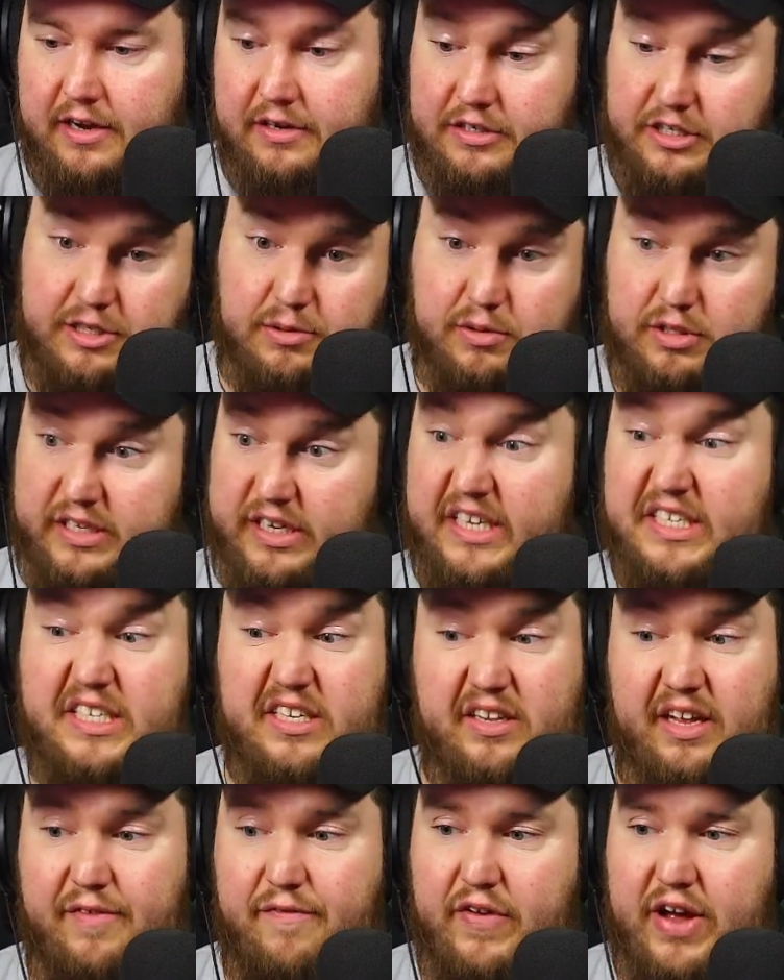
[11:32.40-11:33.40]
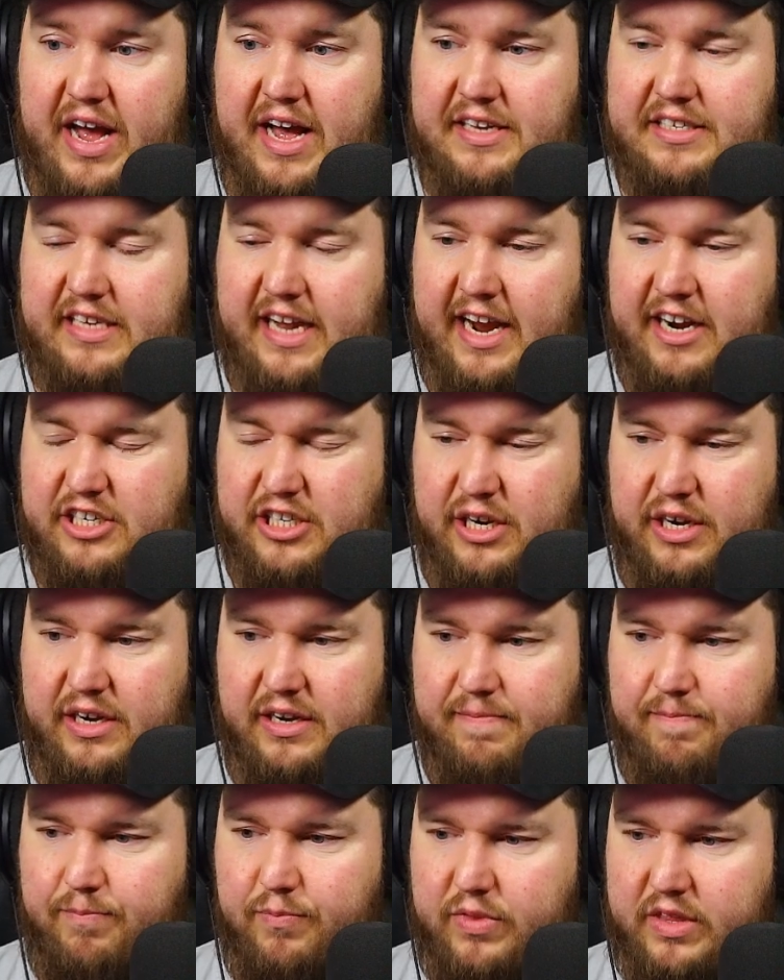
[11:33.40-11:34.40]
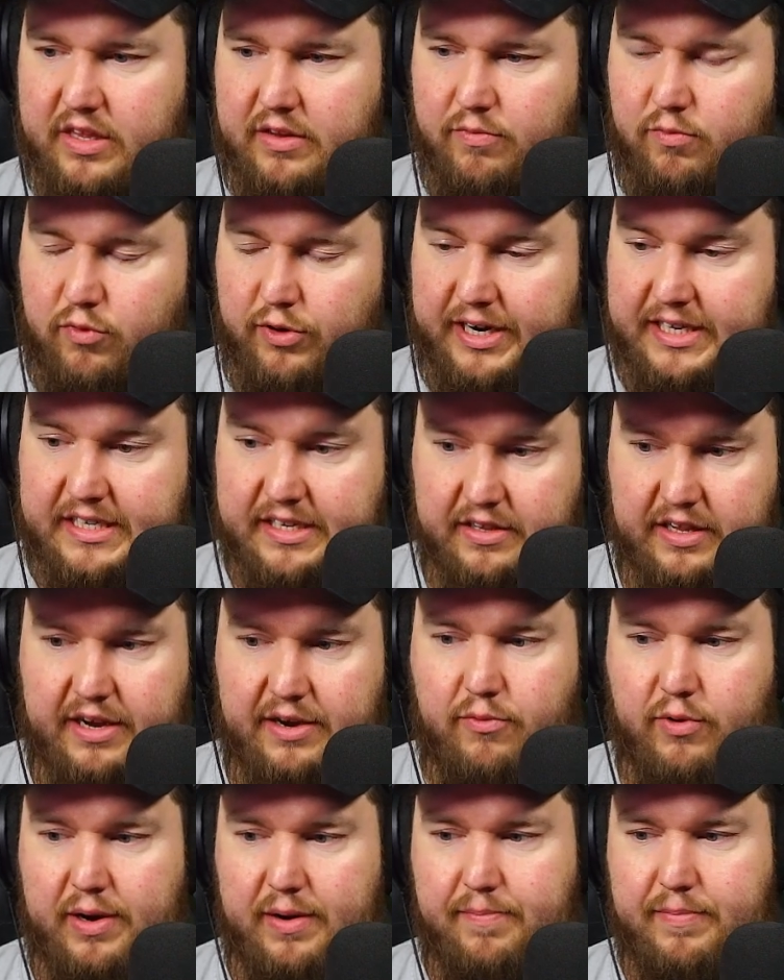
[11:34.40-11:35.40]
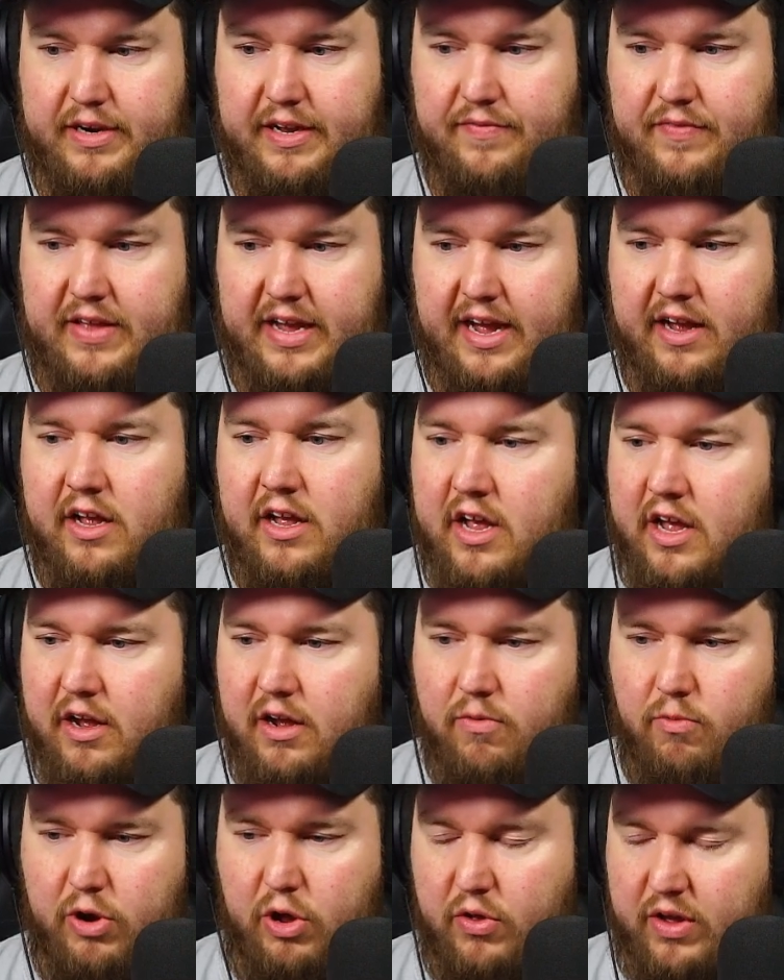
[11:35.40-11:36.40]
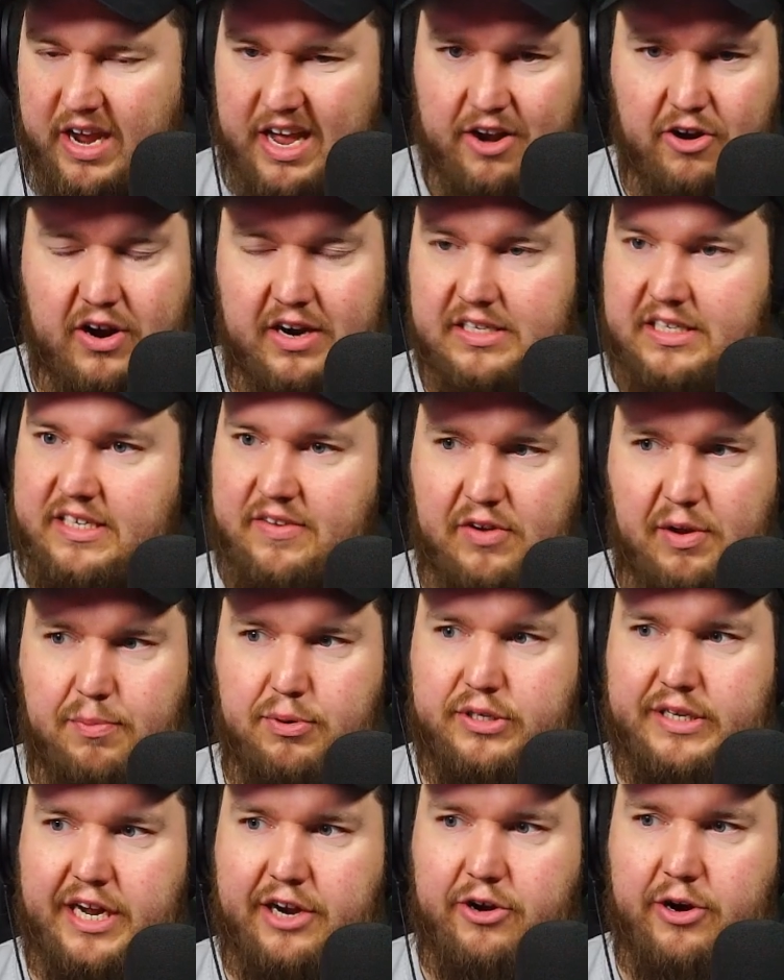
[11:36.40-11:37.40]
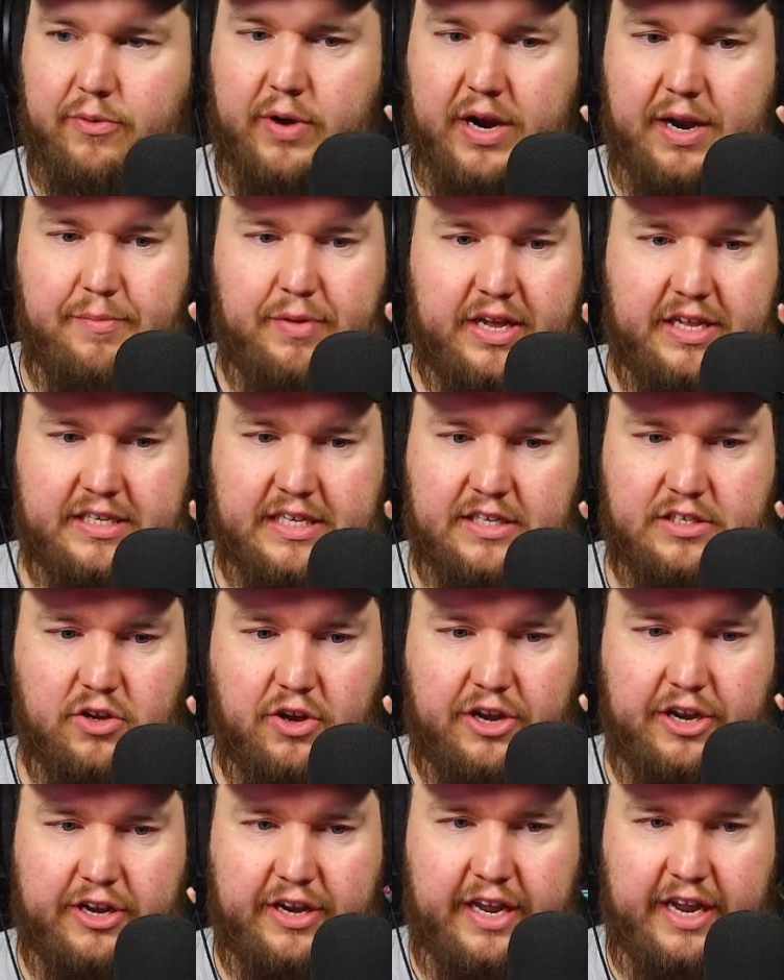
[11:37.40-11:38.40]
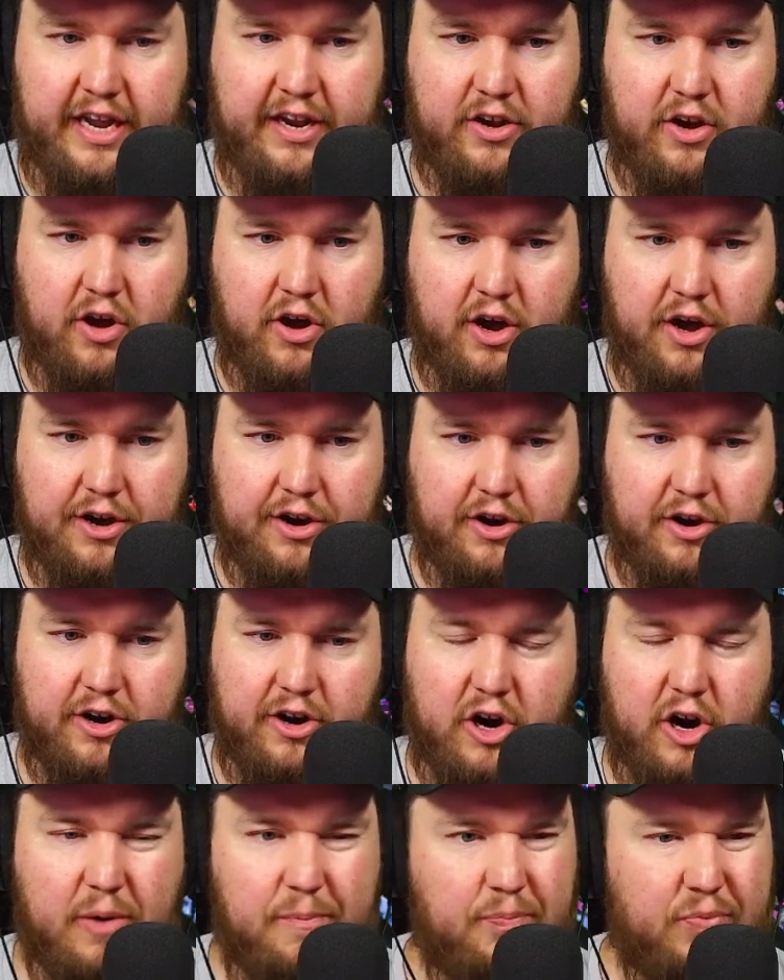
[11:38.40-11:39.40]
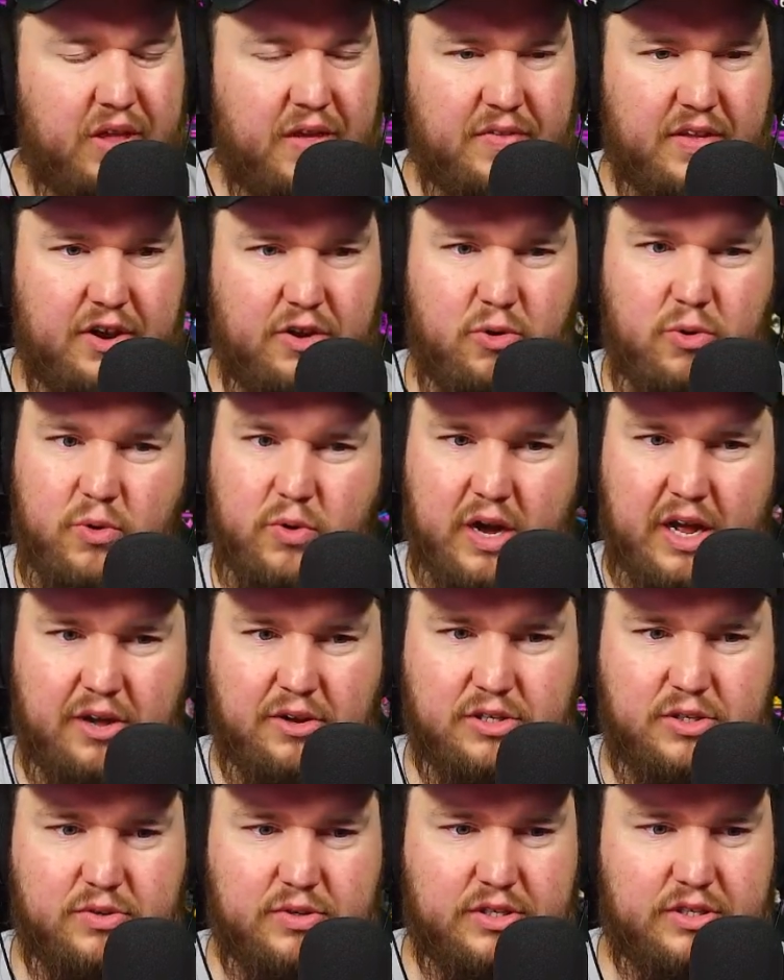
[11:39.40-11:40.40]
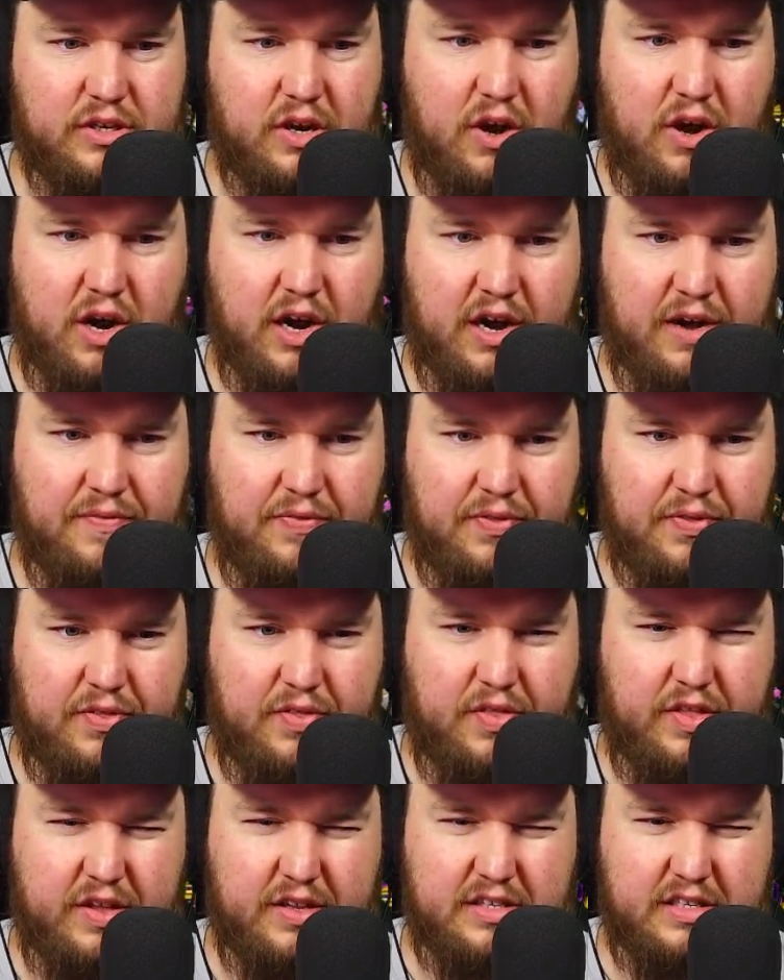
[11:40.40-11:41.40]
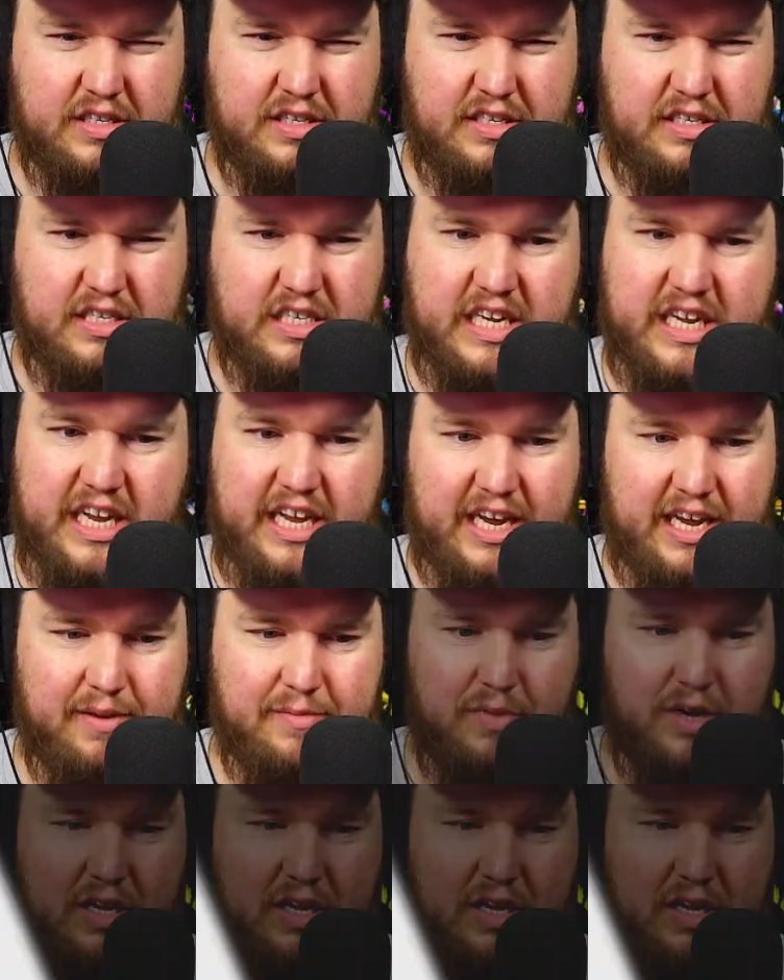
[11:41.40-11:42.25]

She's decently fast. I actually recently redid that. We only get her at 70% crit because that's all you need on her. And then who else was on the team?